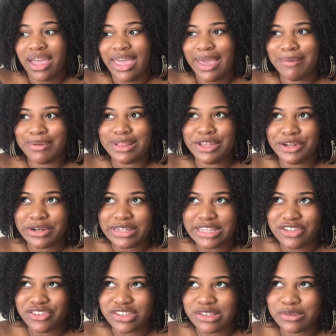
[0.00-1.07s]
it would
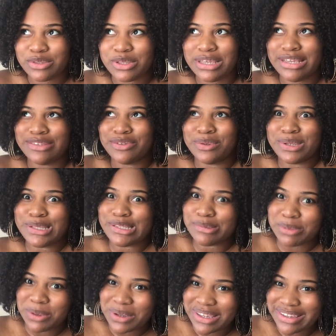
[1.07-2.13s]
literally just see so it could
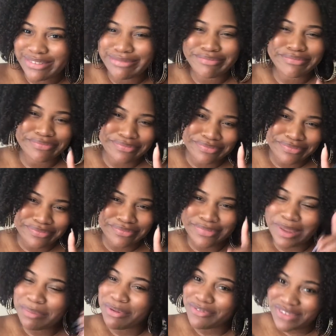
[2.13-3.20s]
smell good.
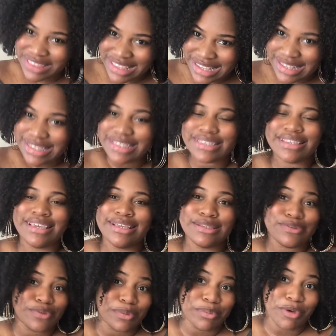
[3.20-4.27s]
But for this,
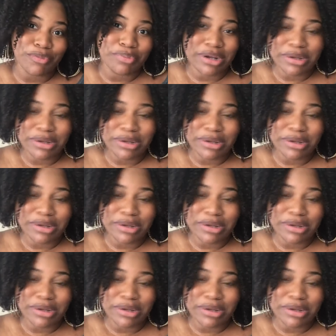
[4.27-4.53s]
it's for both